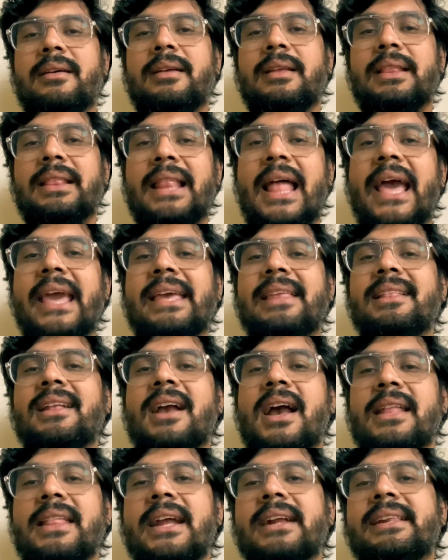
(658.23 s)
line
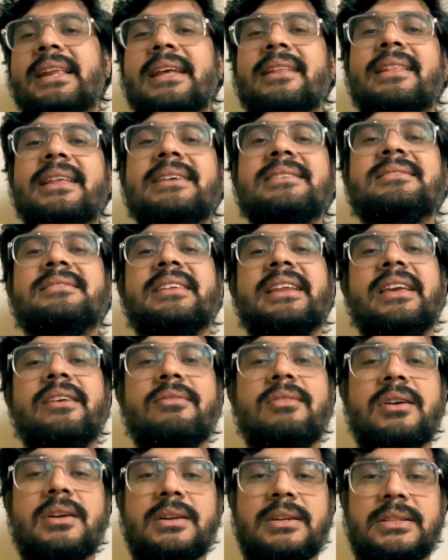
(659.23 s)
connecting these three
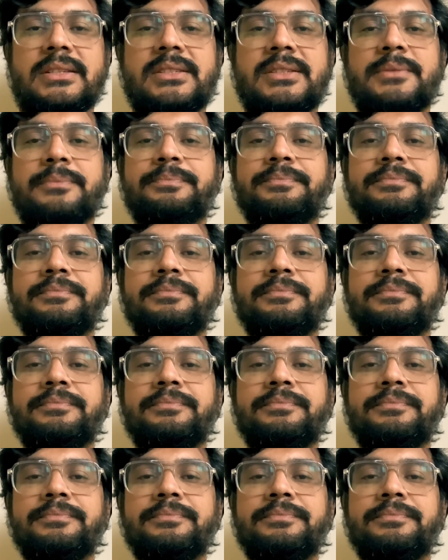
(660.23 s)
words.